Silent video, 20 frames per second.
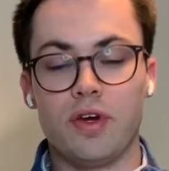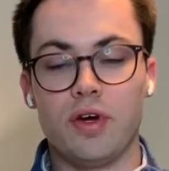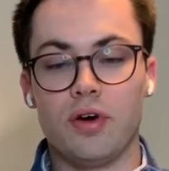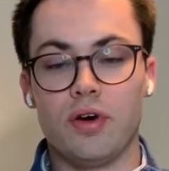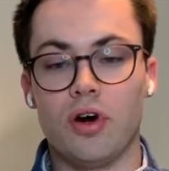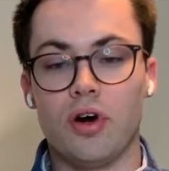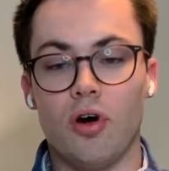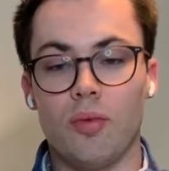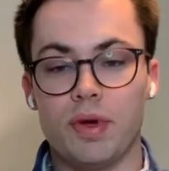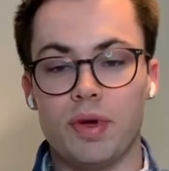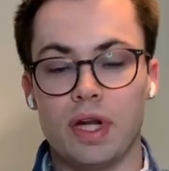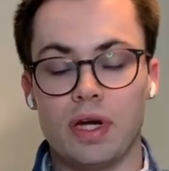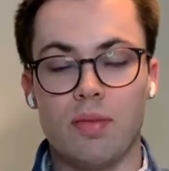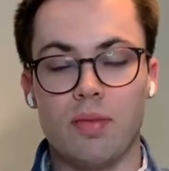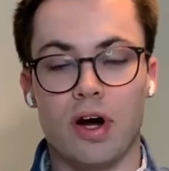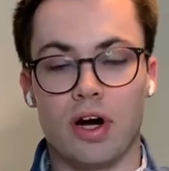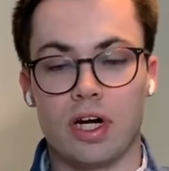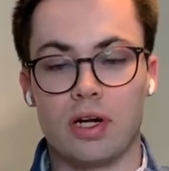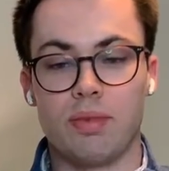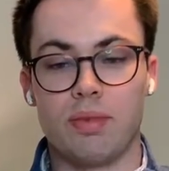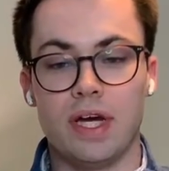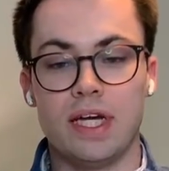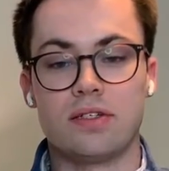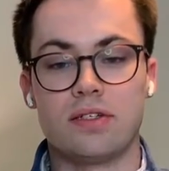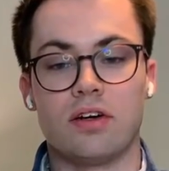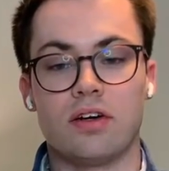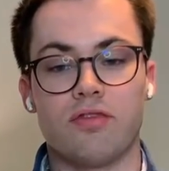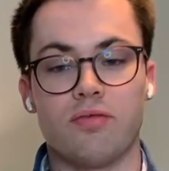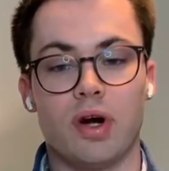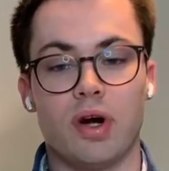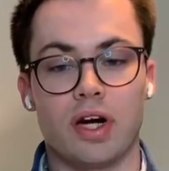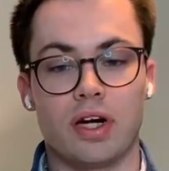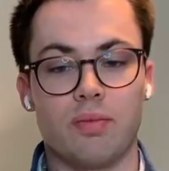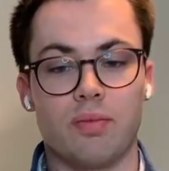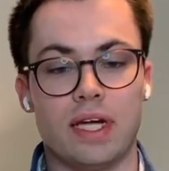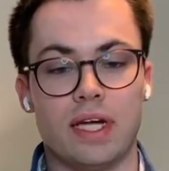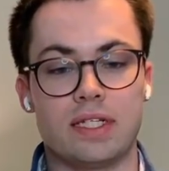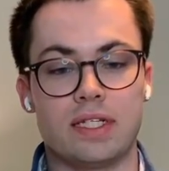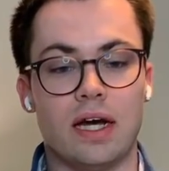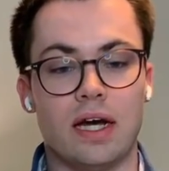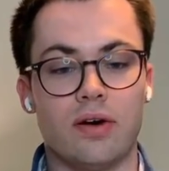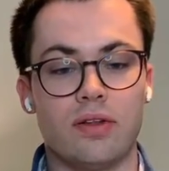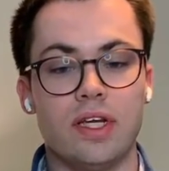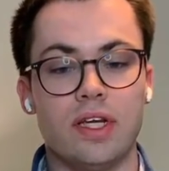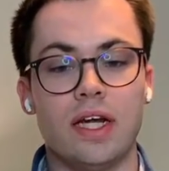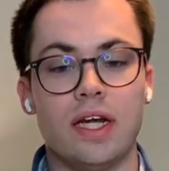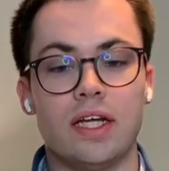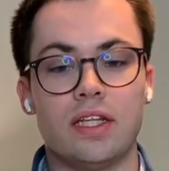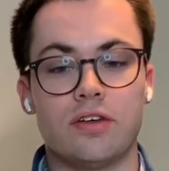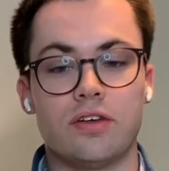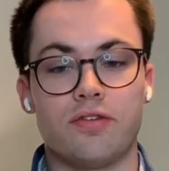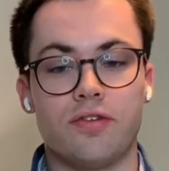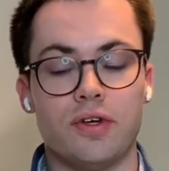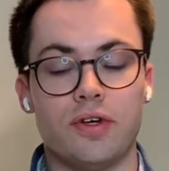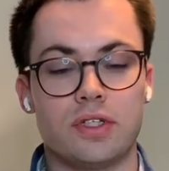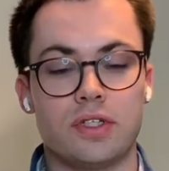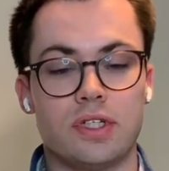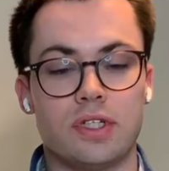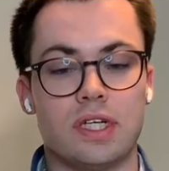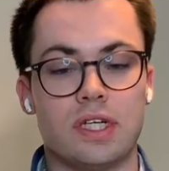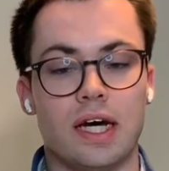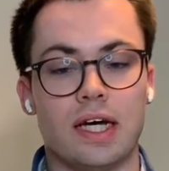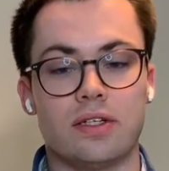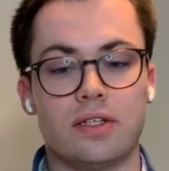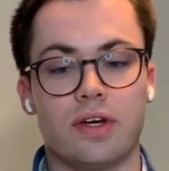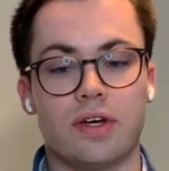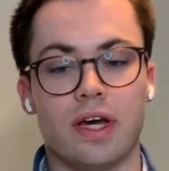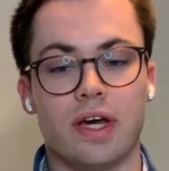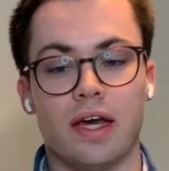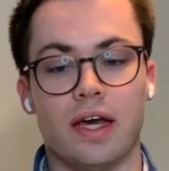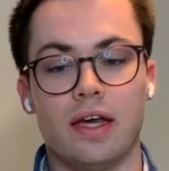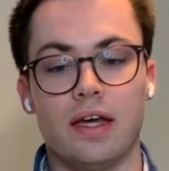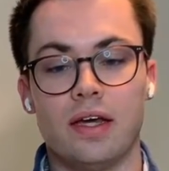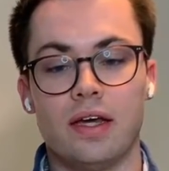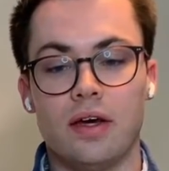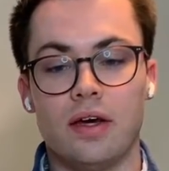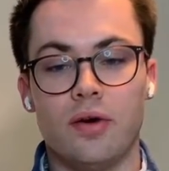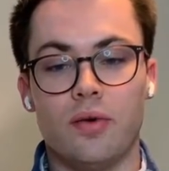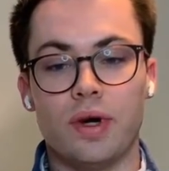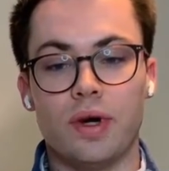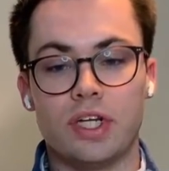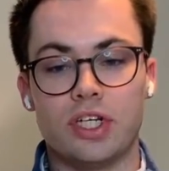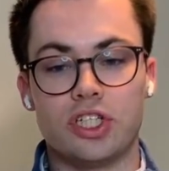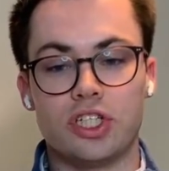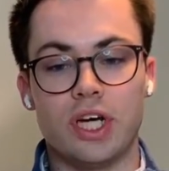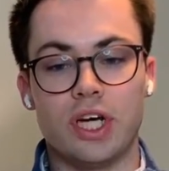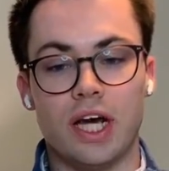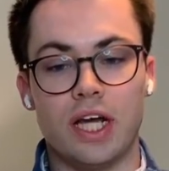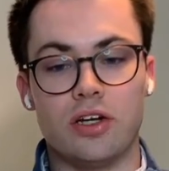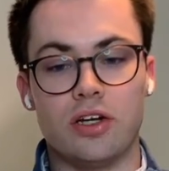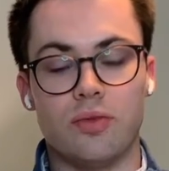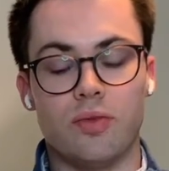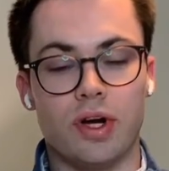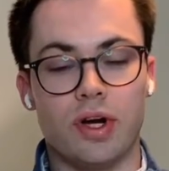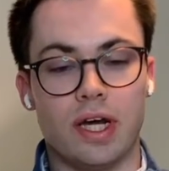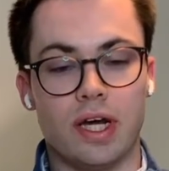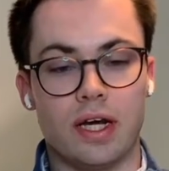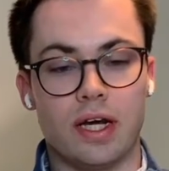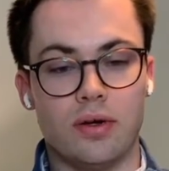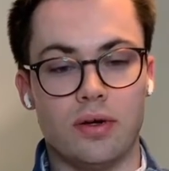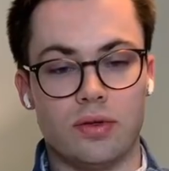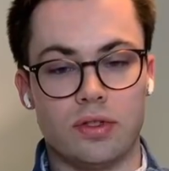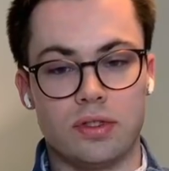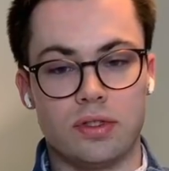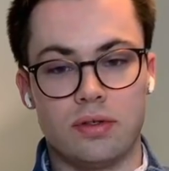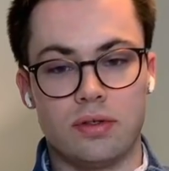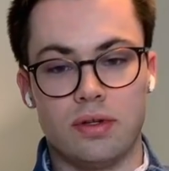you're opening marketplace, or if marketplaces are out there, you need to first decide, okay, which chain do you want to include?